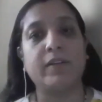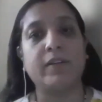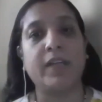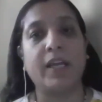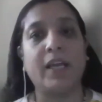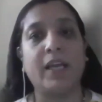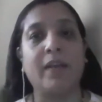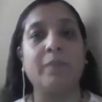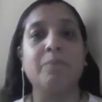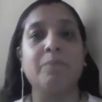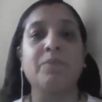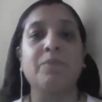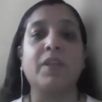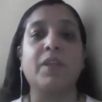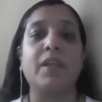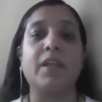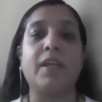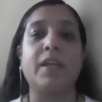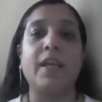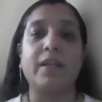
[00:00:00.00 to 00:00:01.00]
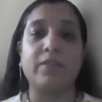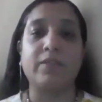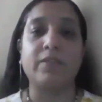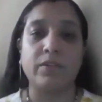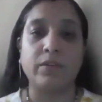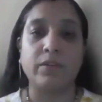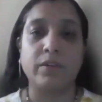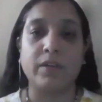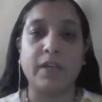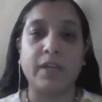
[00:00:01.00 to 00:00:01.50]
they
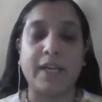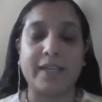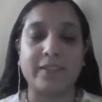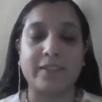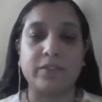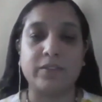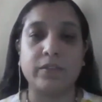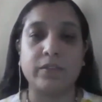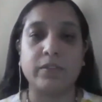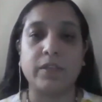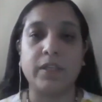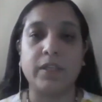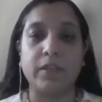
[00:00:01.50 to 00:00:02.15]
get collected